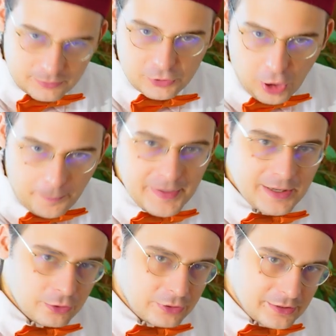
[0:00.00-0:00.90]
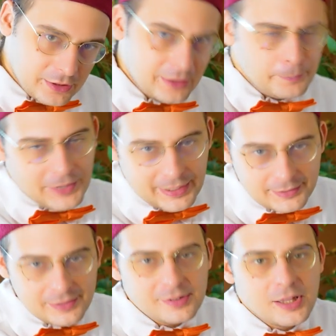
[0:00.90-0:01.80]
topic, this
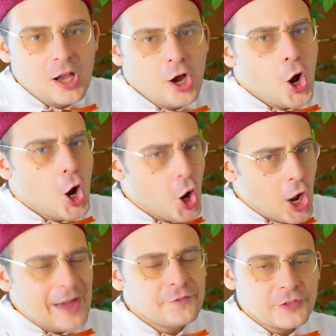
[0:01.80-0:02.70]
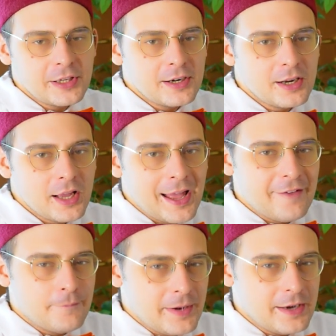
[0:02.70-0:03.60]
practice, after
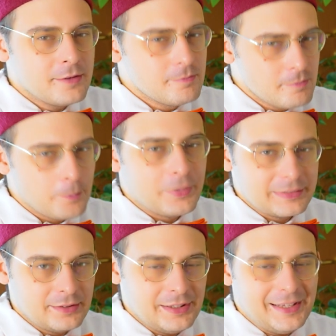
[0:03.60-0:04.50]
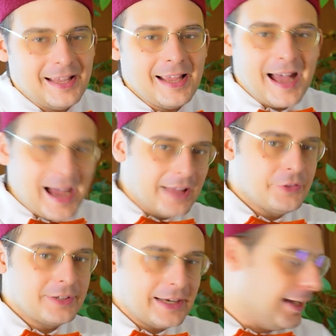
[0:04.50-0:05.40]
have been practicing
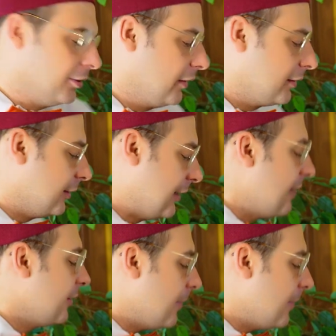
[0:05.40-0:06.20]
other kind of exercise.